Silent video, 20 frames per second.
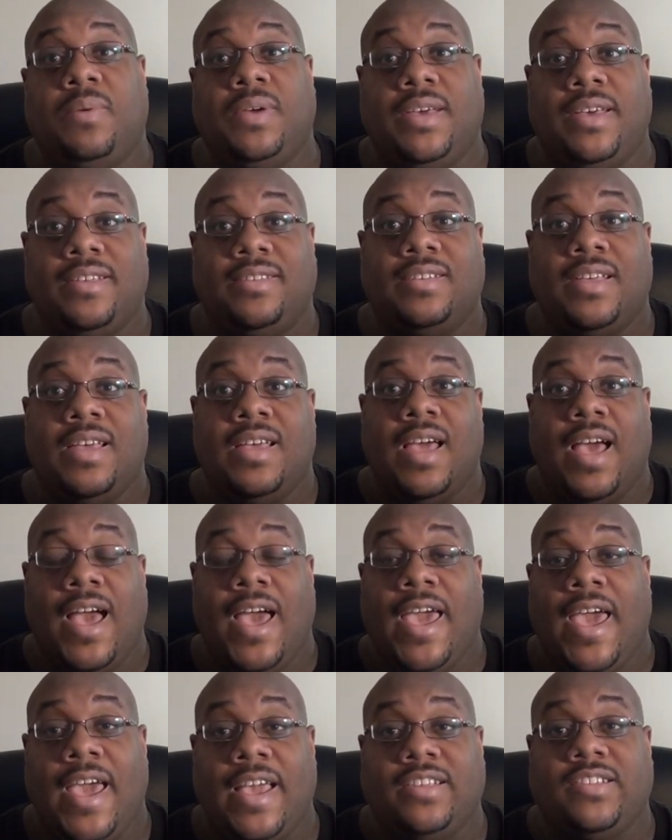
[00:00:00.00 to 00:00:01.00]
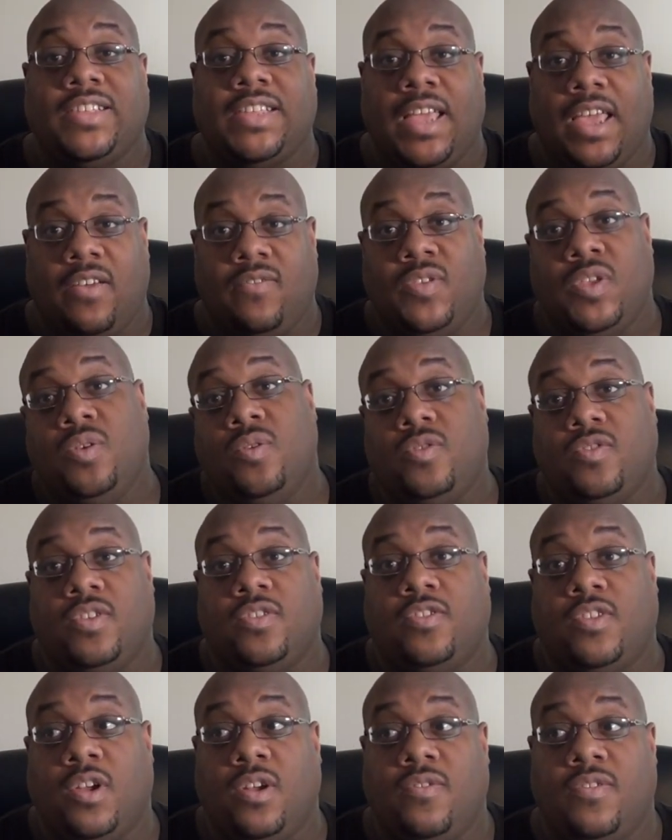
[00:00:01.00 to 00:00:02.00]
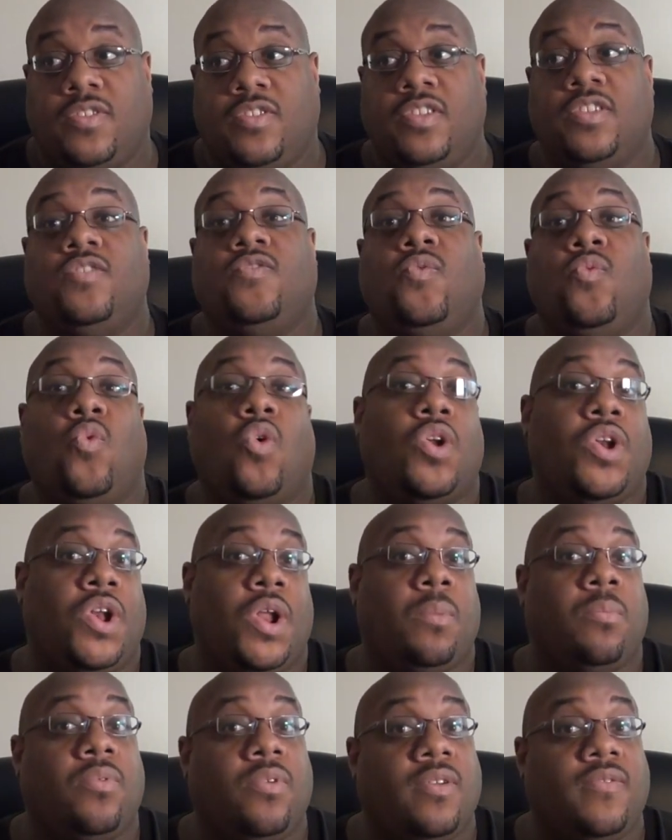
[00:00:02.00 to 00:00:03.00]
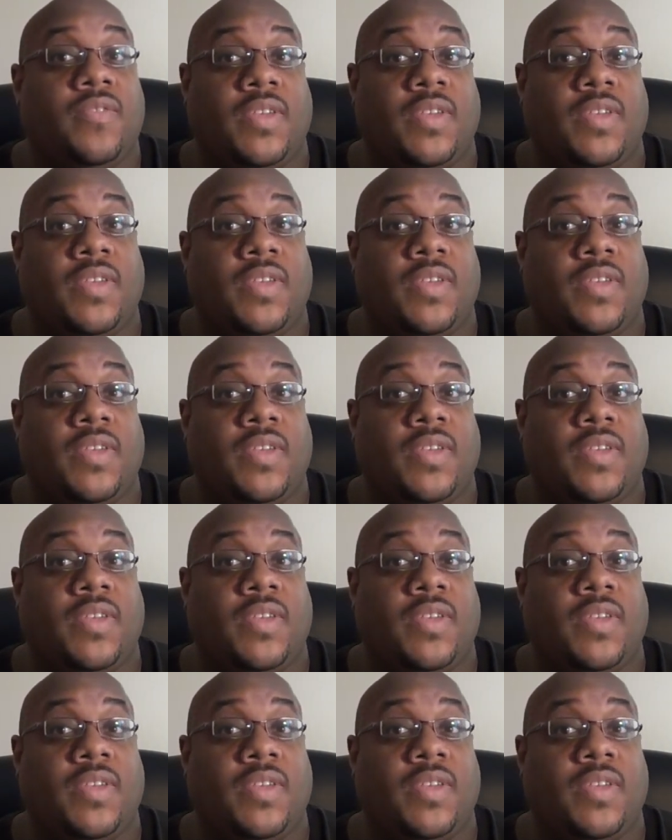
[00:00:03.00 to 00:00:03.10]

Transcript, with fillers: because I actually have used the services for a number